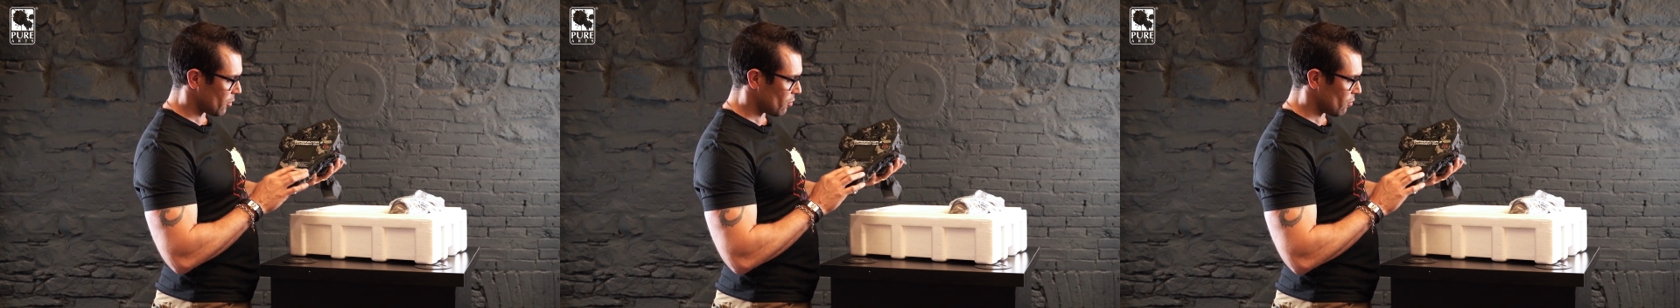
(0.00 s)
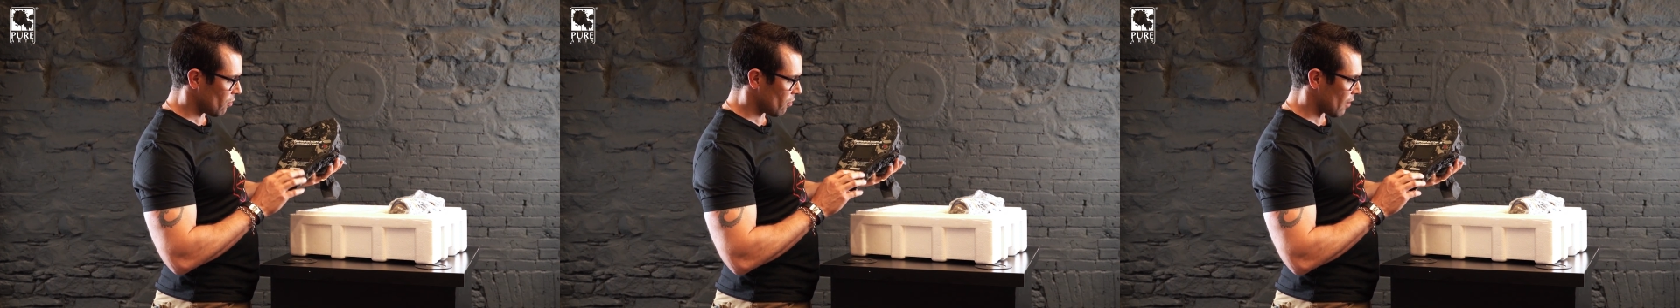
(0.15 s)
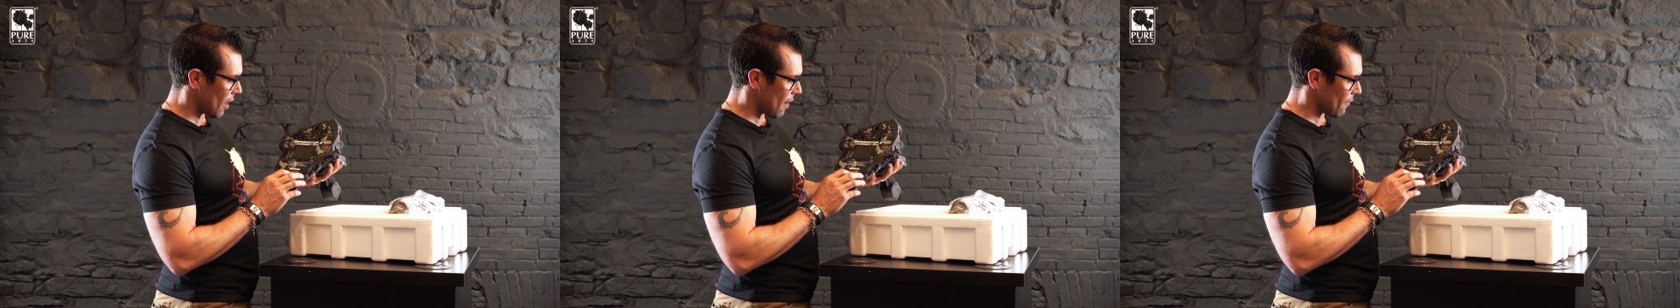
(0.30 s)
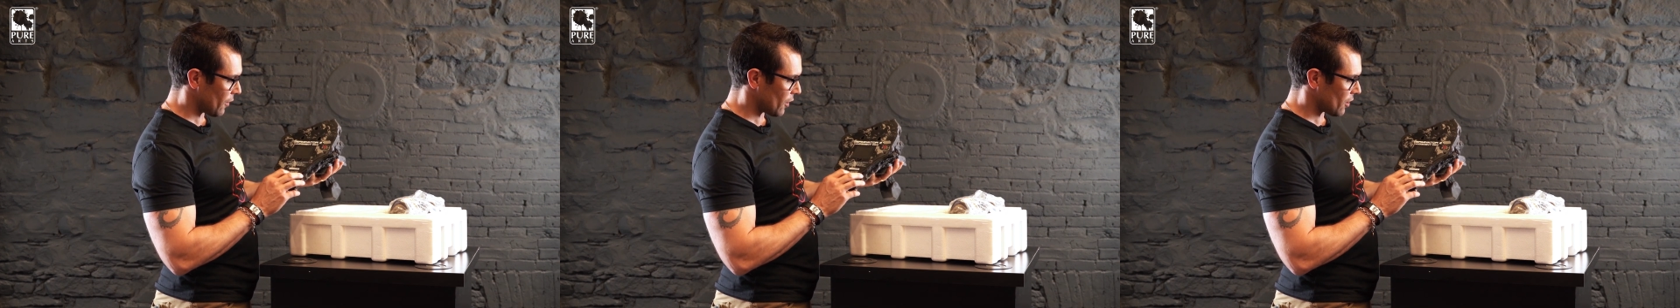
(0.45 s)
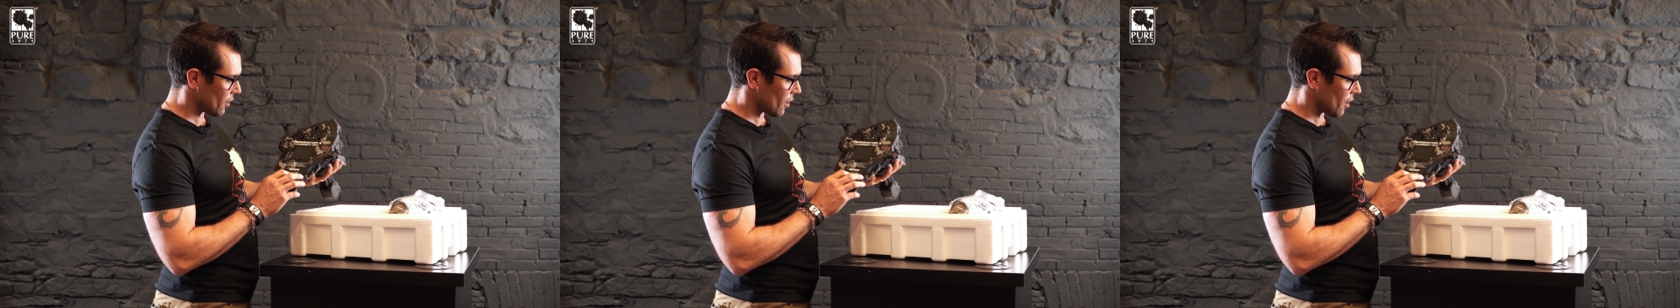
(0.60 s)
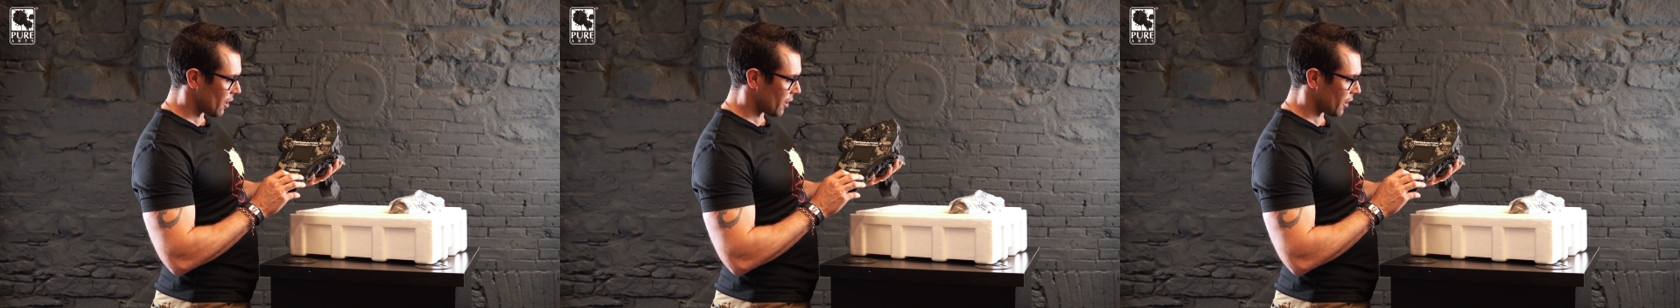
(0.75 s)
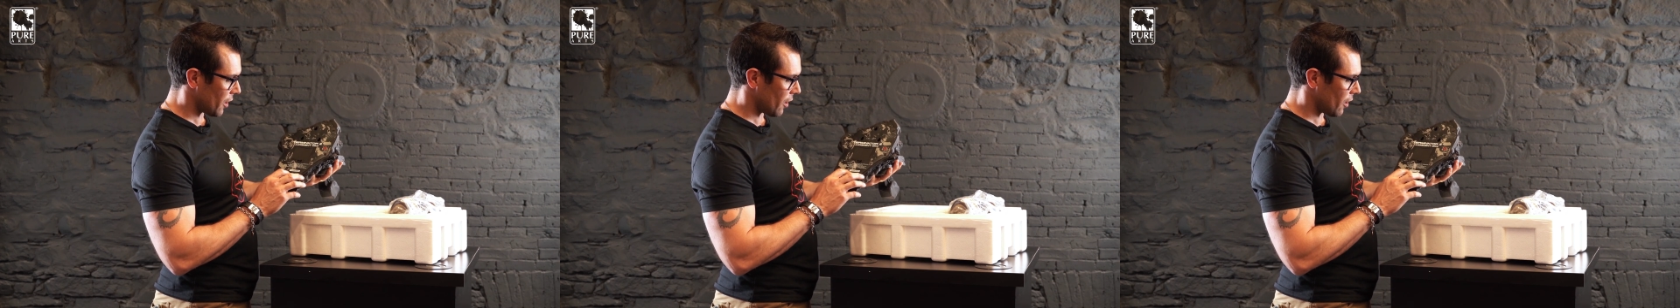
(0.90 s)
cool graphics
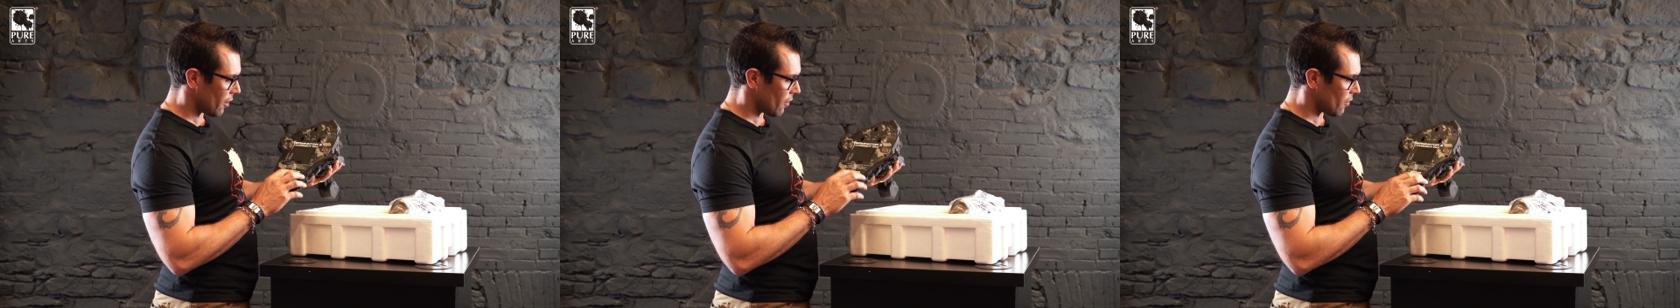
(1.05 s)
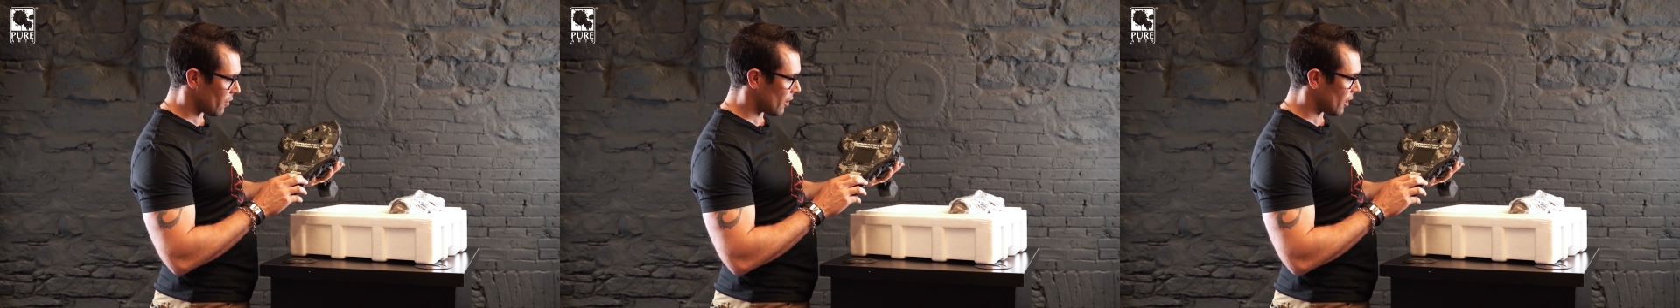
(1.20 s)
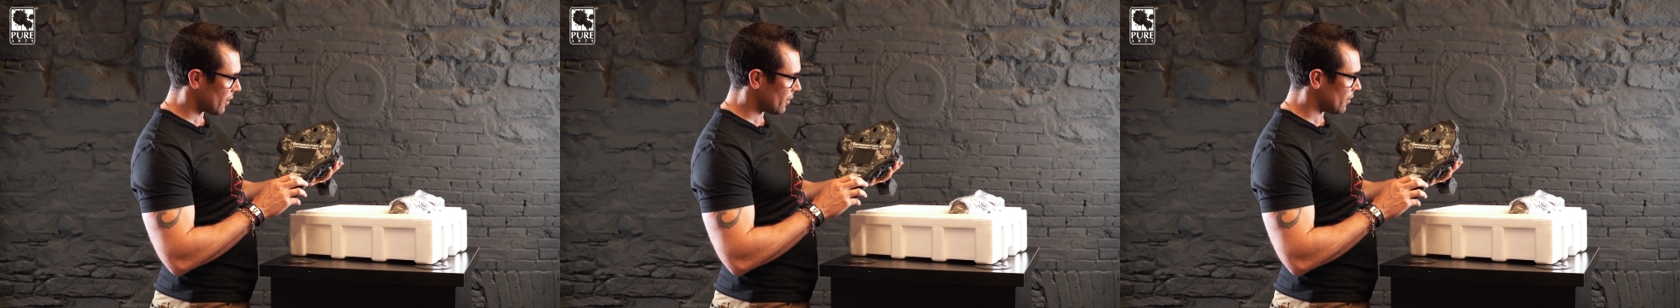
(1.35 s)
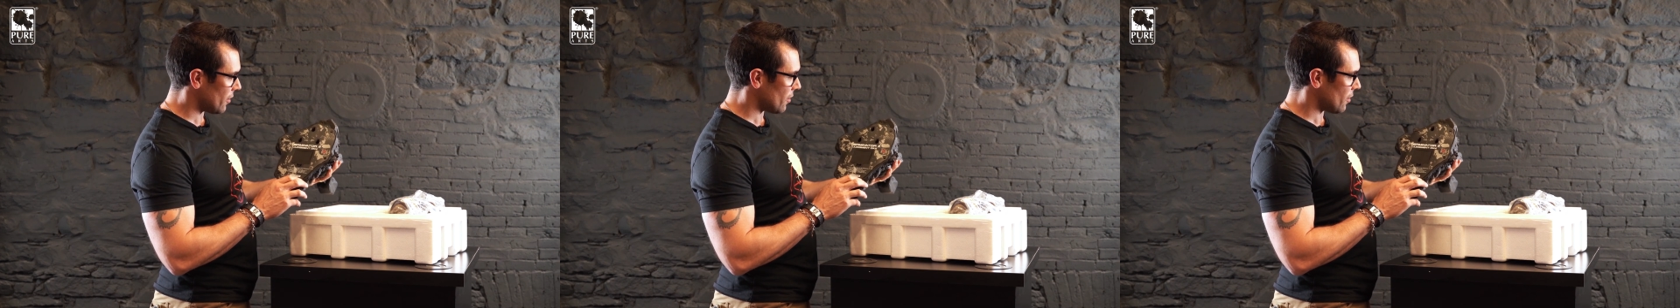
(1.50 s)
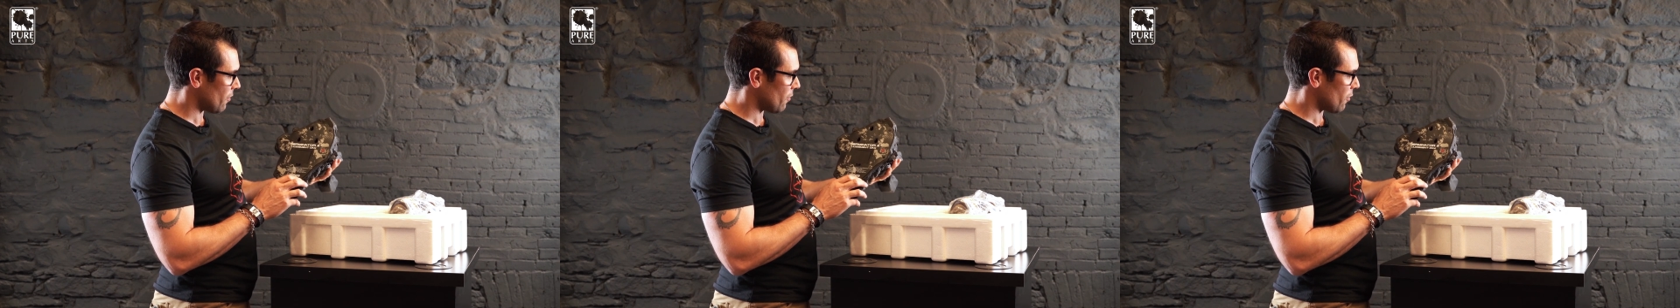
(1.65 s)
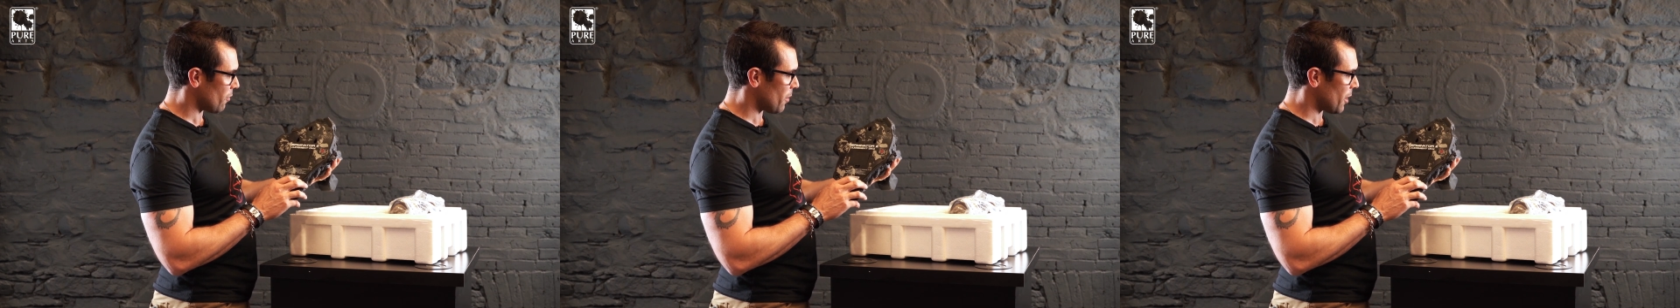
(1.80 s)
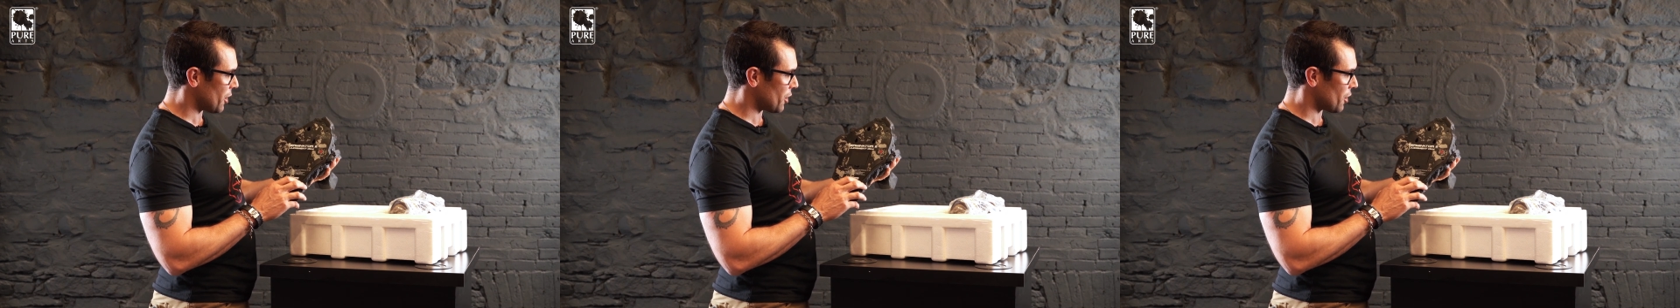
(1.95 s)
on here, the license
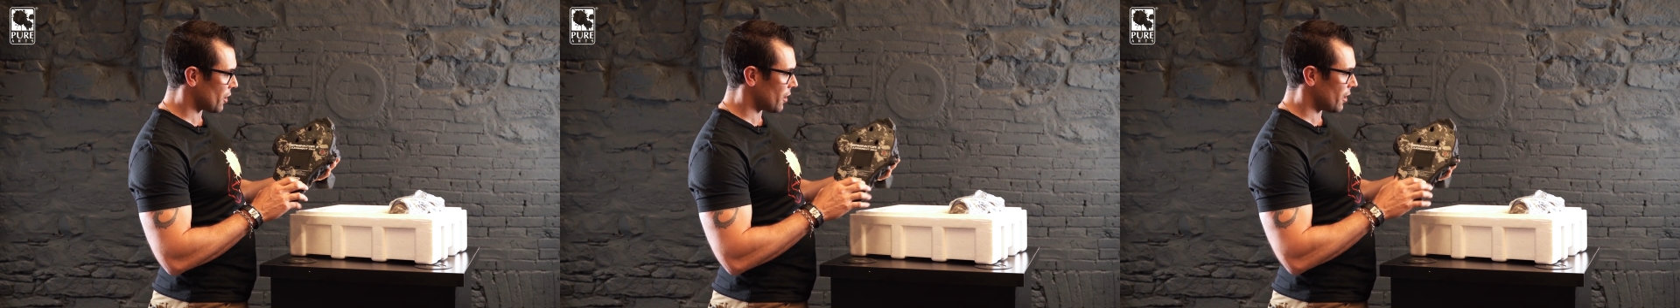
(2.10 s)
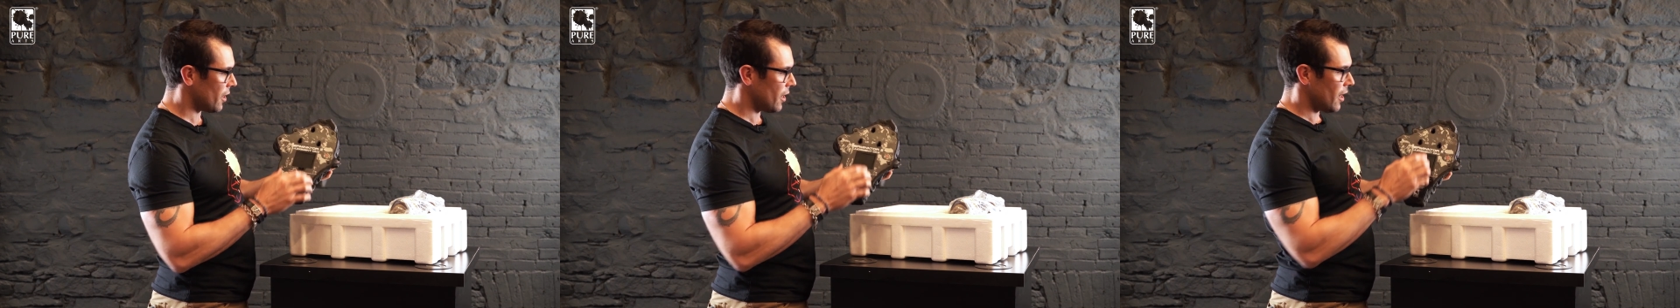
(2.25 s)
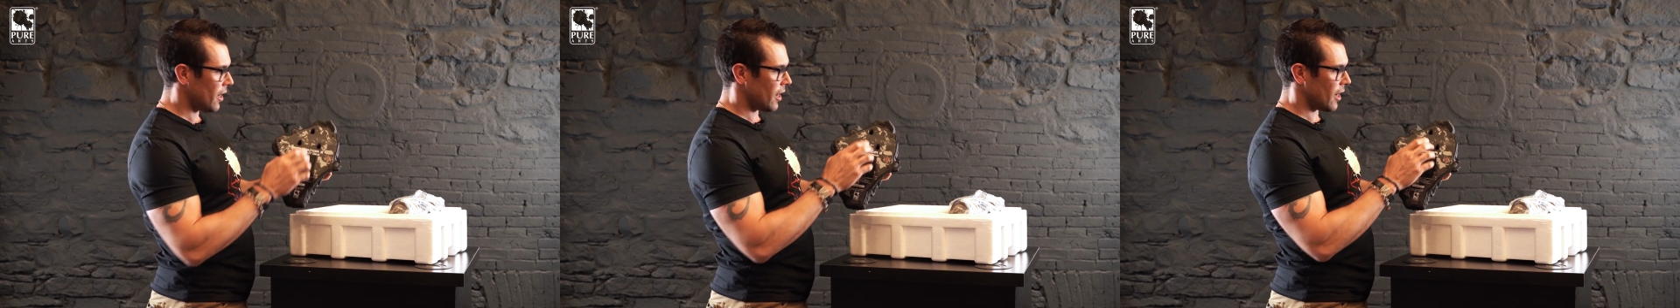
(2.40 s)
information,